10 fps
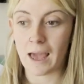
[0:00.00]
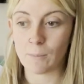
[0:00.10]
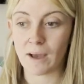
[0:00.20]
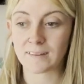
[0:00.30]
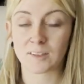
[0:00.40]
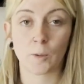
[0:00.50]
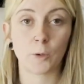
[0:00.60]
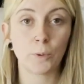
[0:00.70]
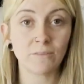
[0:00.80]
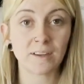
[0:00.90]
Um, asks about
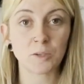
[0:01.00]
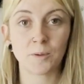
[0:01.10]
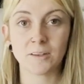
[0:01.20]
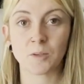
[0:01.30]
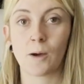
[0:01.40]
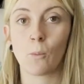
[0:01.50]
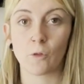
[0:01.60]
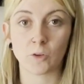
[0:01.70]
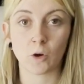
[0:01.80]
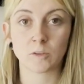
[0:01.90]
your previous experience, about what
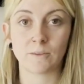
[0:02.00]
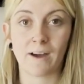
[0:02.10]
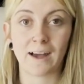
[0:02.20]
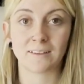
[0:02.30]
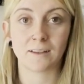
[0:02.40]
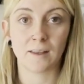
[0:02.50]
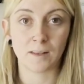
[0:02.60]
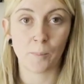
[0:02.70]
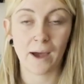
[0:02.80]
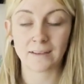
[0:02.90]
other dogs you've had in
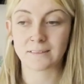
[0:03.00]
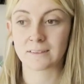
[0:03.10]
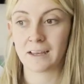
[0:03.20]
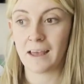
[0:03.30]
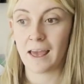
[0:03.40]
the past,